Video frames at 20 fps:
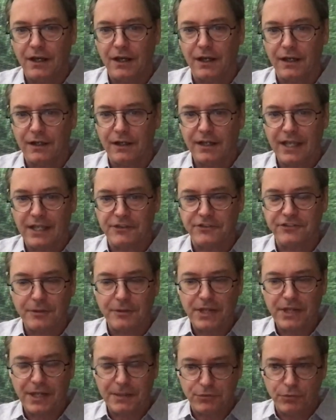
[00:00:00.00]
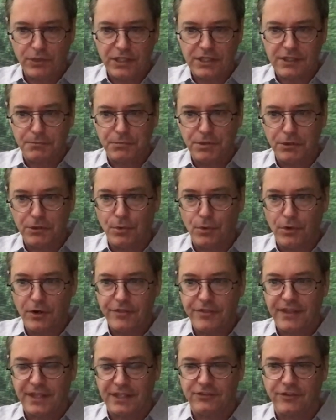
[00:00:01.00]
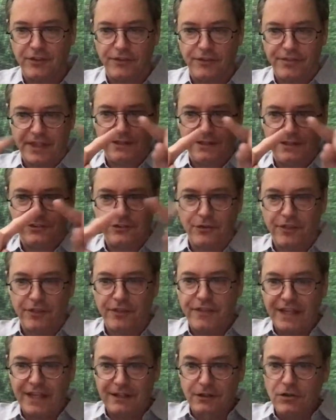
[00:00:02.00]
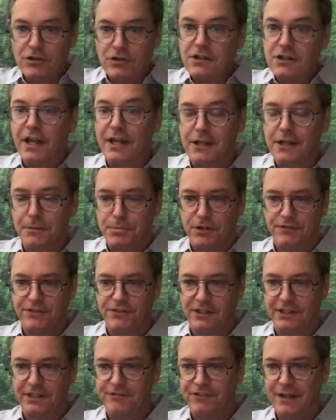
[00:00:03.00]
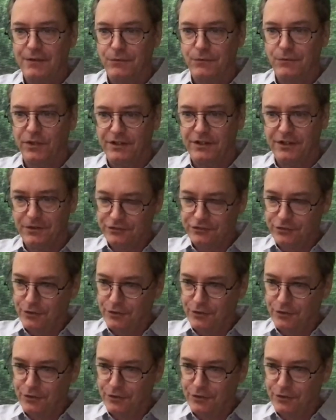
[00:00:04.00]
Uh, and sometimes we can billboard things that they so that they look like a perfectly flat window